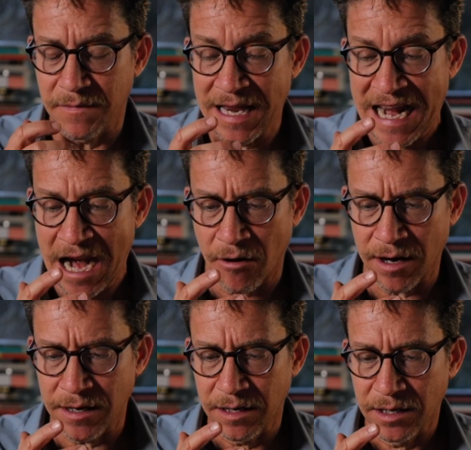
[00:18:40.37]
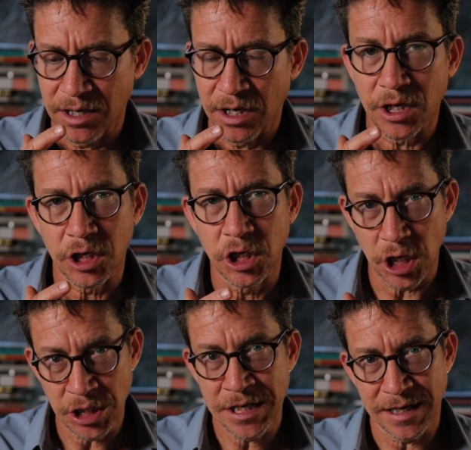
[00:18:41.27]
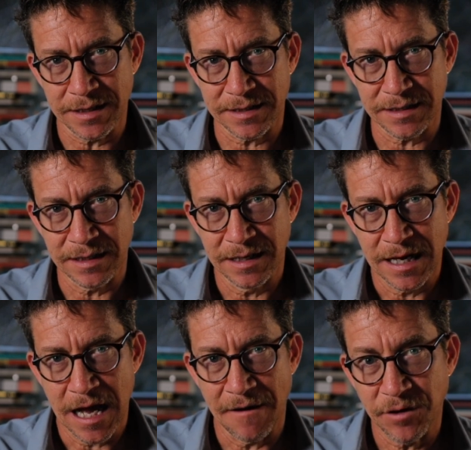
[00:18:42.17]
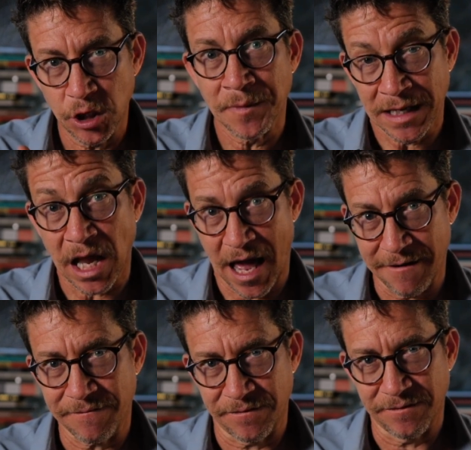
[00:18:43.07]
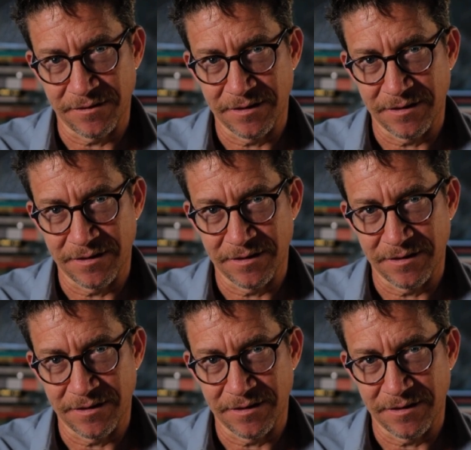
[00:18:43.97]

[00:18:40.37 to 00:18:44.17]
inherent goodness of human life.